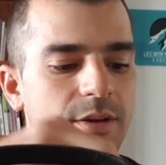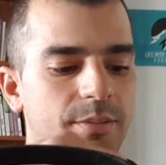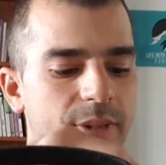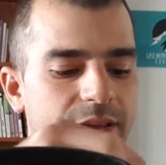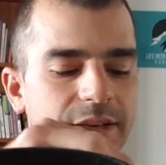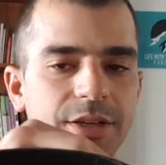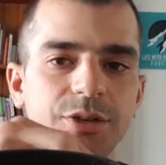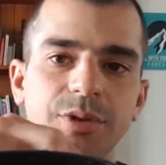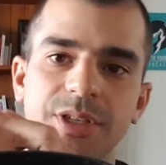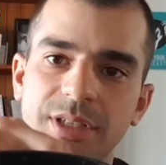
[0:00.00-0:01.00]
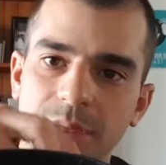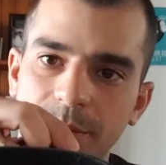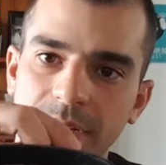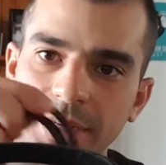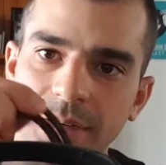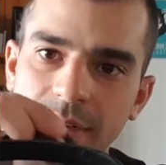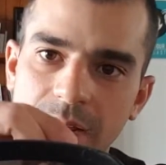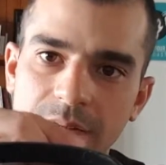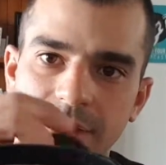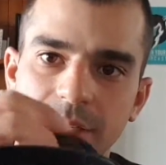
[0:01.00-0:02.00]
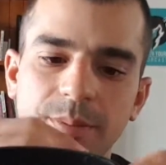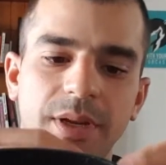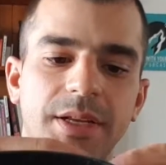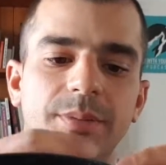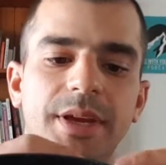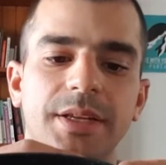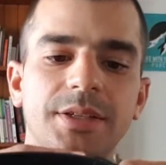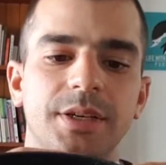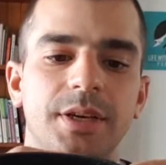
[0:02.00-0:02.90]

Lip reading: make it into a slip lead, and a slip lead means